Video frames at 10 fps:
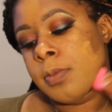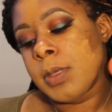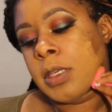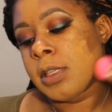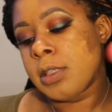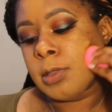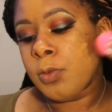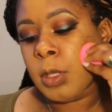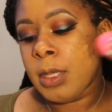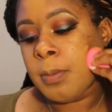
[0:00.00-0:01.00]
because it's
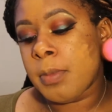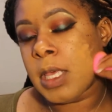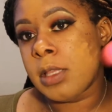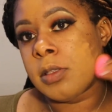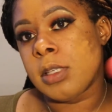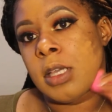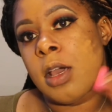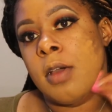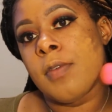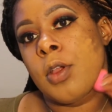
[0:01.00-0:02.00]
really meant to
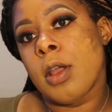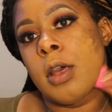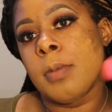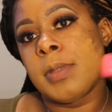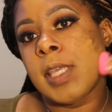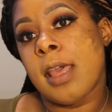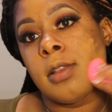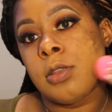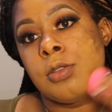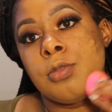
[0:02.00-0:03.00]
cover up
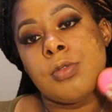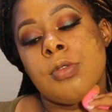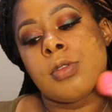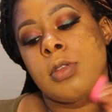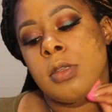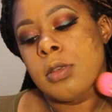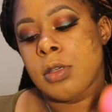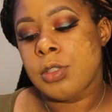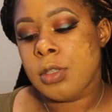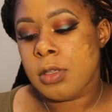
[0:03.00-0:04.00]
tattoos,
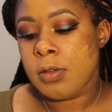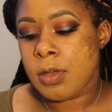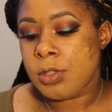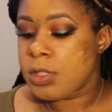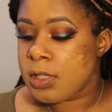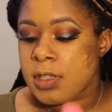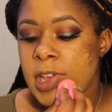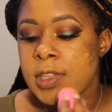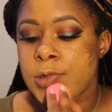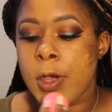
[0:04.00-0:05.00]
because you know she's a
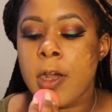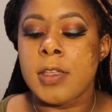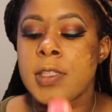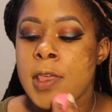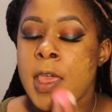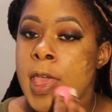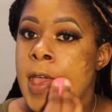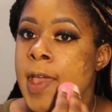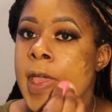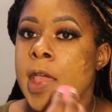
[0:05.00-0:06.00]
tattoo artist.
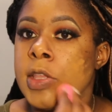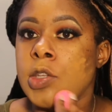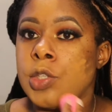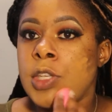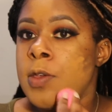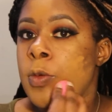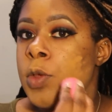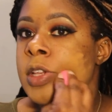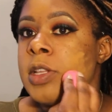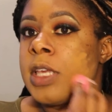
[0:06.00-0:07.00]
So she
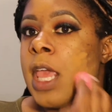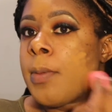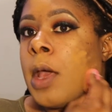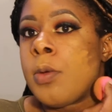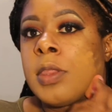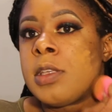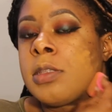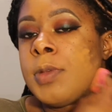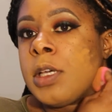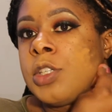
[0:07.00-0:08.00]
originally came out with
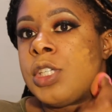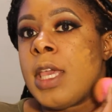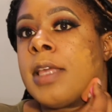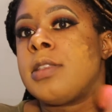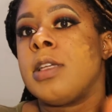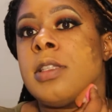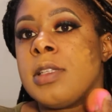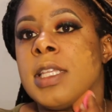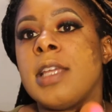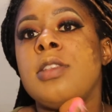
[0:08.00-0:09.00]
this because she has tons
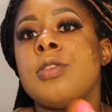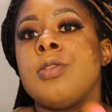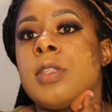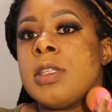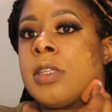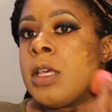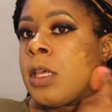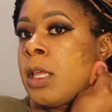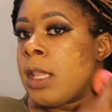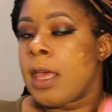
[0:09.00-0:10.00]
of tattoos, and
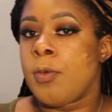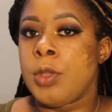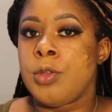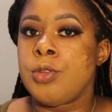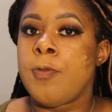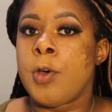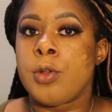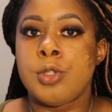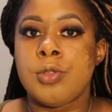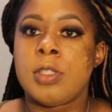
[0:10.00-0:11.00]
like when you do
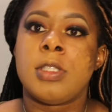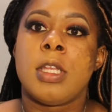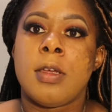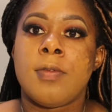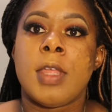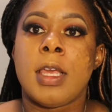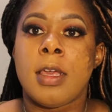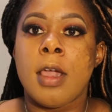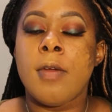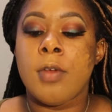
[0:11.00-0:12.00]
photo shoots and stuff, they
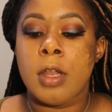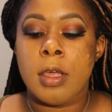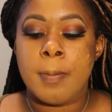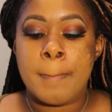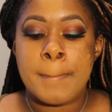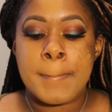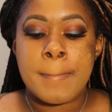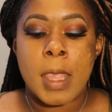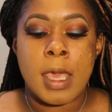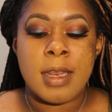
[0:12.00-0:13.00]
cover it up,
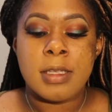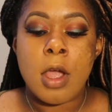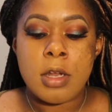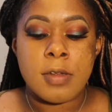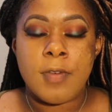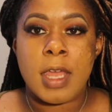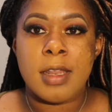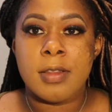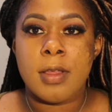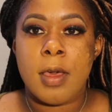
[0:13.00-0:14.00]
and it's hard to find
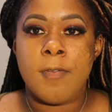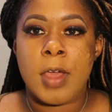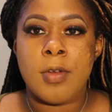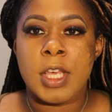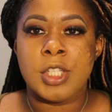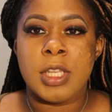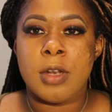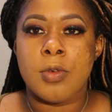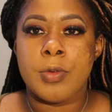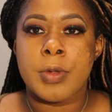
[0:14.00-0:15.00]
a foundation
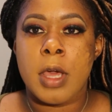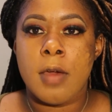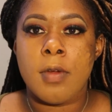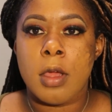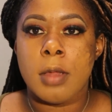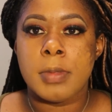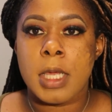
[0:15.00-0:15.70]
that'll cover up